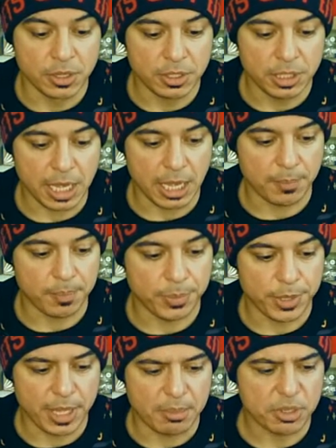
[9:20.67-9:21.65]
Yeah,
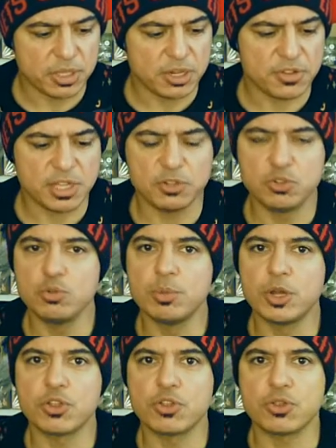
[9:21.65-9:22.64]
I'm not going to say too
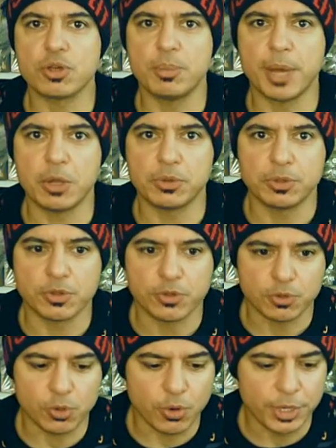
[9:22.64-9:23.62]
much about the
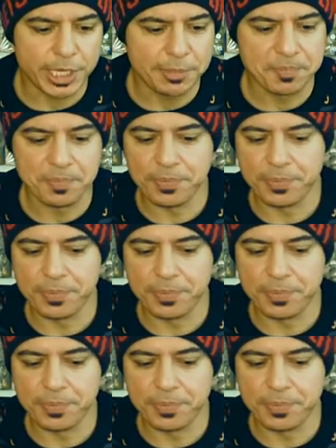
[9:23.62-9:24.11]
story.